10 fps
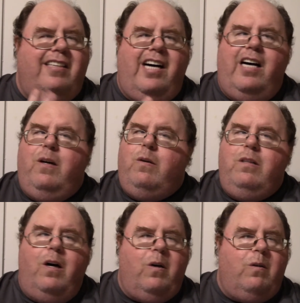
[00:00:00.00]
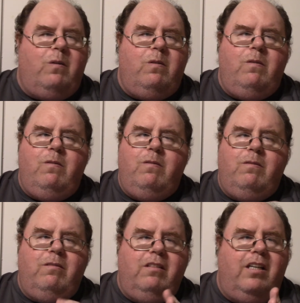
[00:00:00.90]
I don't know
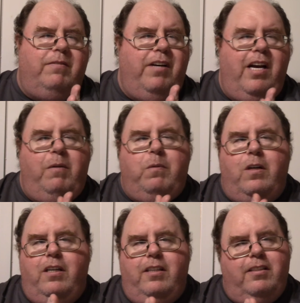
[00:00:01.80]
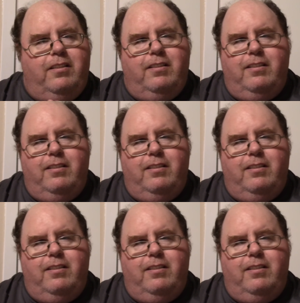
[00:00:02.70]
of anyone